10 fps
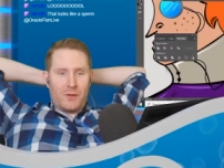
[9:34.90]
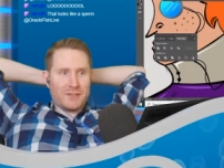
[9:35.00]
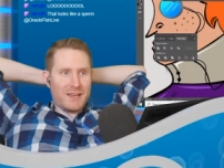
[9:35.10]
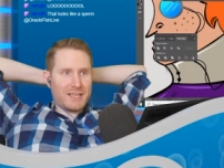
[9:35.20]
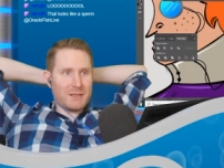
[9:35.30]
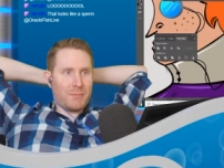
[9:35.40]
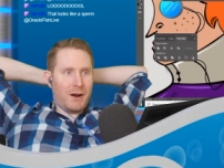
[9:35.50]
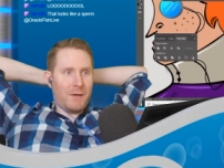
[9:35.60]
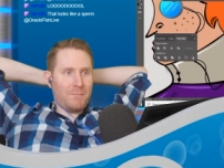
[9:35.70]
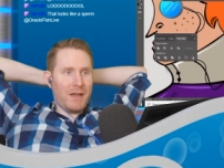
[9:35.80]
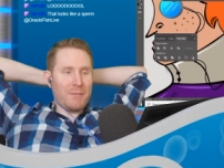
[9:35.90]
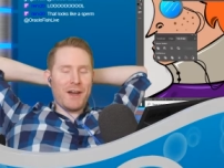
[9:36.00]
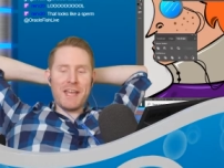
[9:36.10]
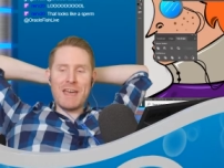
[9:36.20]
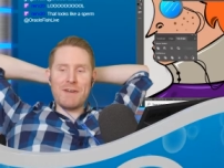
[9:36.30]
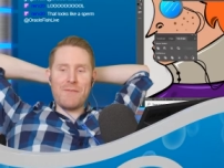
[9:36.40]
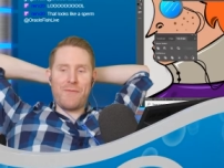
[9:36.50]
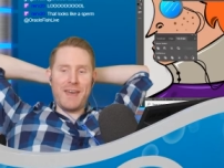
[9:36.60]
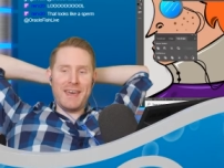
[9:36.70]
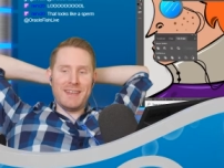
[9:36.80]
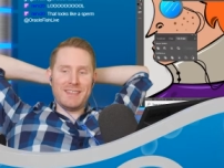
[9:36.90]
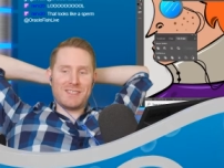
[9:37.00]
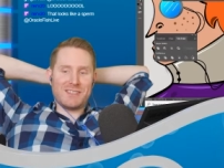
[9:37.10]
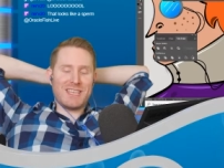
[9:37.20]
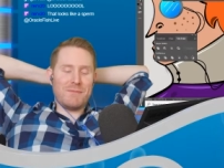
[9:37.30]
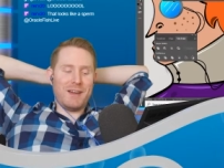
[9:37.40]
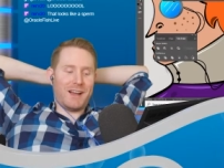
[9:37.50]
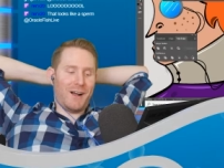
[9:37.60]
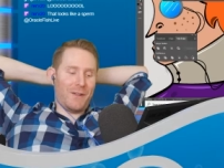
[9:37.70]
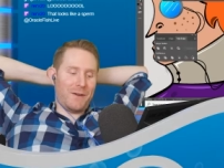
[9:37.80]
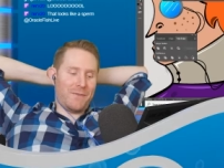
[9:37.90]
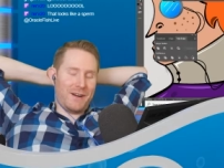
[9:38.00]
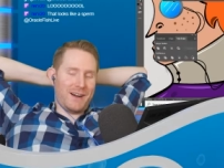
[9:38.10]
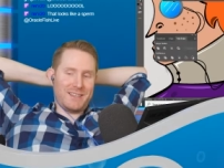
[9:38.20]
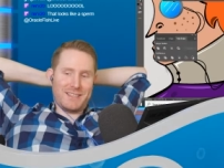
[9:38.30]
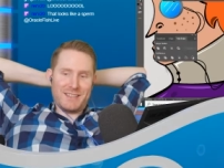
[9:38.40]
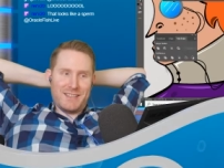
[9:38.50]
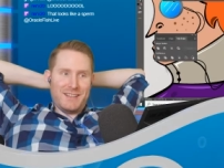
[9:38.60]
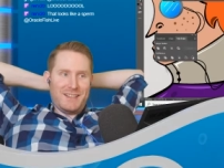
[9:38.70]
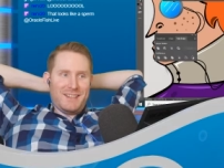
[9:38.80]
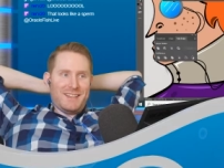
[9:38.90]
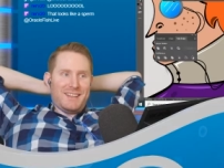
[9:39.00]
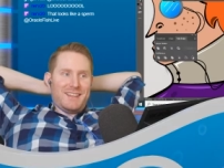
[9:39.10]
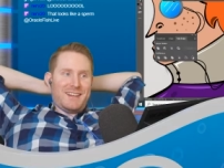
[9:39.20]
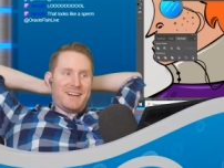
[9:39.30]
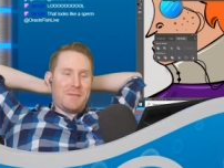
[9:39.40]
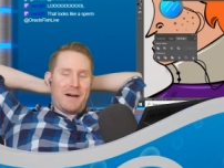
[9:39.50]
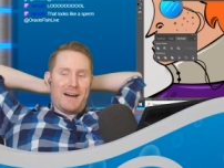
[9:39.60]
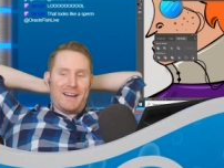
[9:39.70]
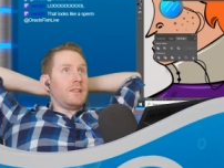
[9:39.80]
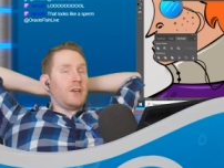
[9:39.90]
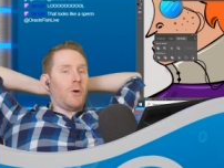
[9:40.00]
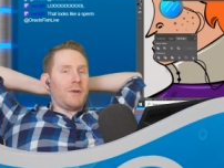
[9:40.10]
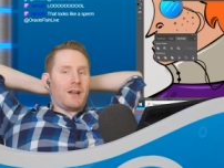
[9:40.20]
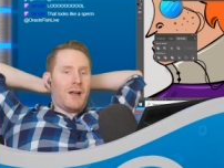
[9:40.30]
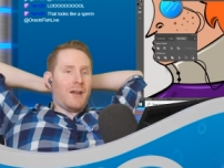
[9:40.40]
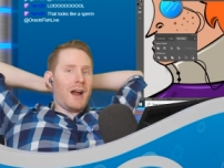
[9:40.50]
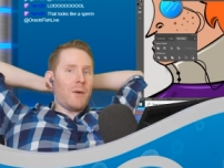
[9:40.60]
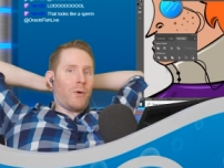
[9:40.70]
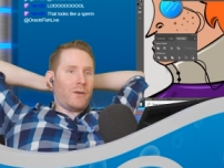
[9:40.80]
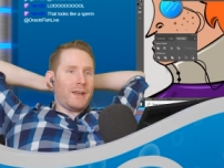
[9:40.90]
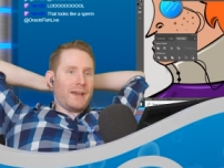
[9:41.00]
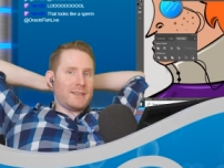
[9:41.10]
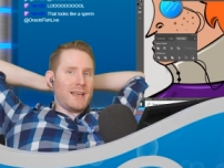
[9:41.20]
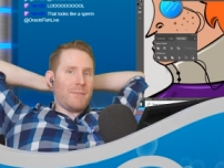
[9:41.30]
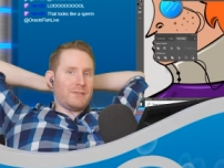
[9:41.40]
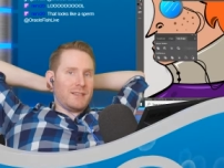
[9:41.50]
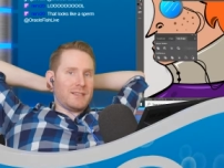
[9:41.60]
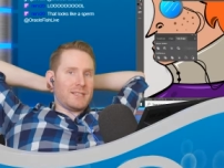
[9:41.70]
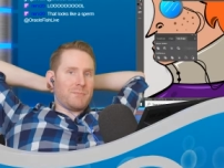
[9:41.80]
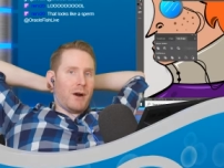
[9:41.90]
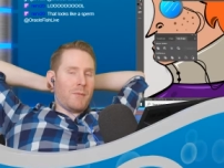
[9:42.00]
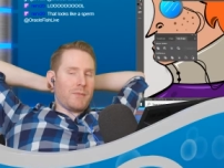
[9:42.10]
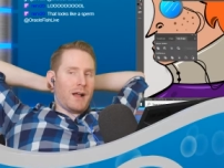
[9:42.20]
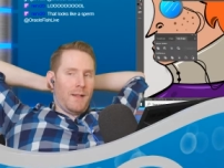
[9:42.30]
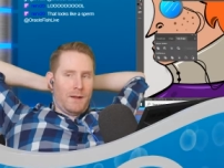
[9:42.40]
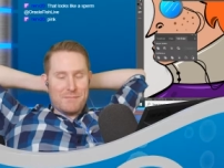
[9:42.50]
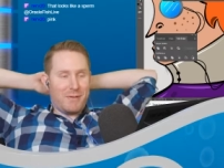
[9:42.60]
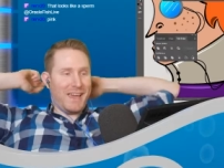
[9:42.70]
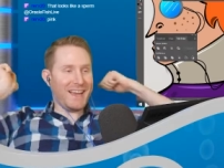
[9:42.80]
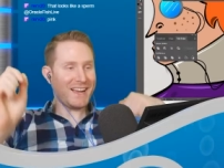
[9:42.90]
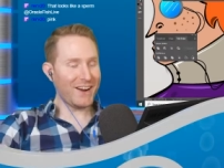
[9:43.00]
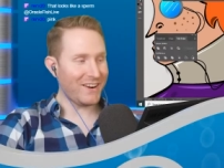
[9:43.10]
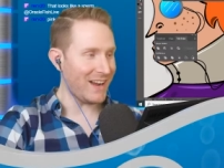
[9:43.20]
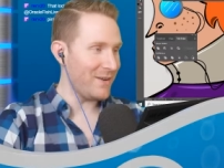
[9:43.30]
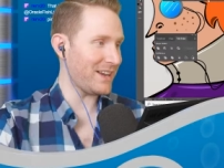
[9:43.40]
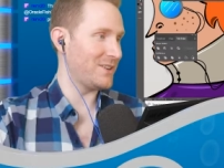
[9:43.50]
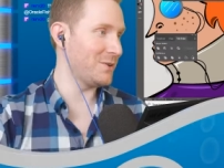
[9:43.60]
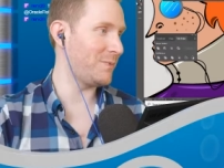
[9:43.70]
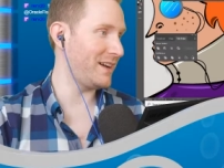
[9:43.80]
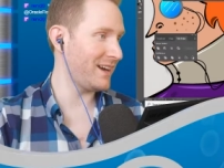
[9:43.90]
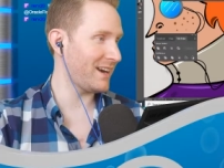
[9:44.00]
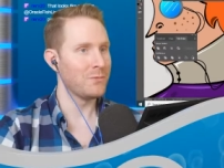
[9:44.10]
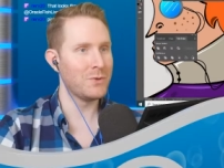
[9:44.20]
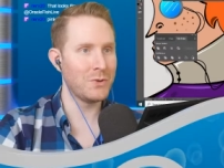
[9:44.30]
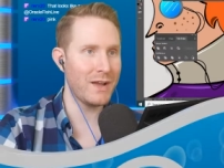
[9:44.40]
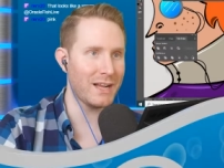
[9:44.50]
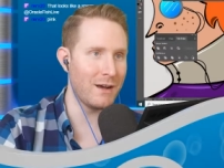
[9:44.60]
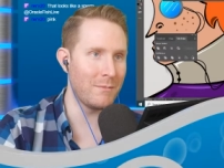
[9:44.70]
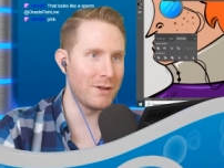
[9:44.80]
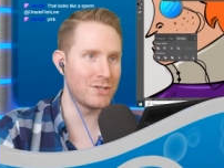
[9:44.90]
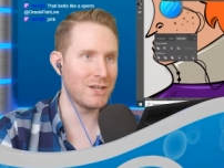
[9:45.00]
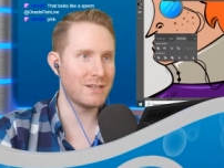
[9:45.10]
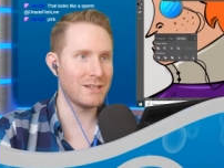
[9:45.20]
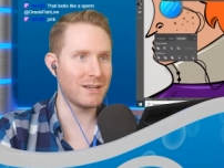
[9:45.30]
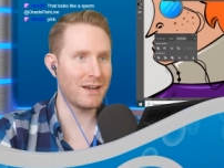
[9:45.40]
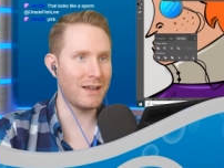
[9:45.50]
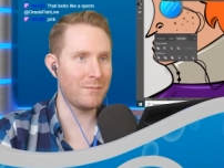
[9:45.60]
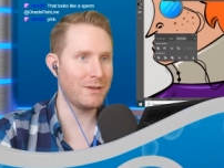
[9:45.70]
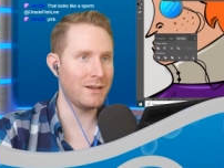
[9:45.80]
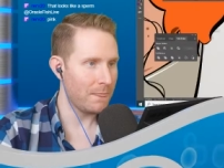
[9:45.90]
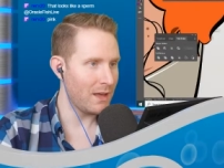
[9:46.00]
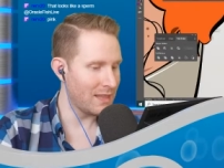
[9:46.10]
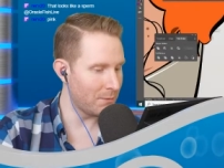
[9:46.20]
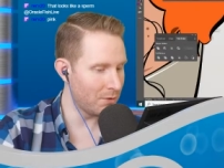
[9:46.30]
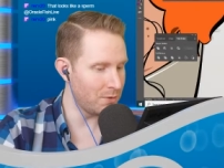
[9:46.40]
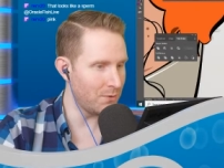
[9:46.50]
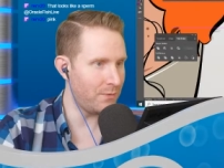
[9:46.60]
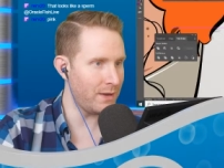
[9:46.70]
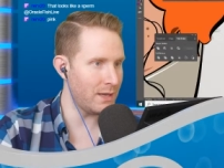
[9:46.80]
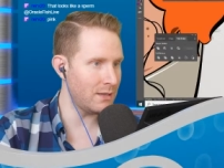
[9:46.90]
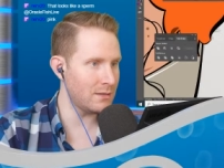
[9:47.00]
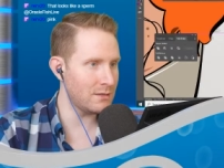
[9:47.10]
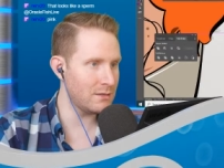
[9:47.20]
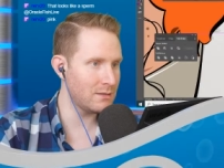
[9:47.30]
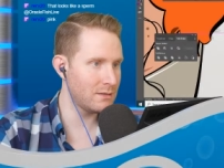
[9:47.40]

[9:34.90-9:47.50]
like sperm. I'm gonna give it fins. Just give me a color first. Come on. The only color I won't accept is sperm colored. Pink? Okay, we can do pink. We'll do like a magenta kind of pink. And then we'll do fins.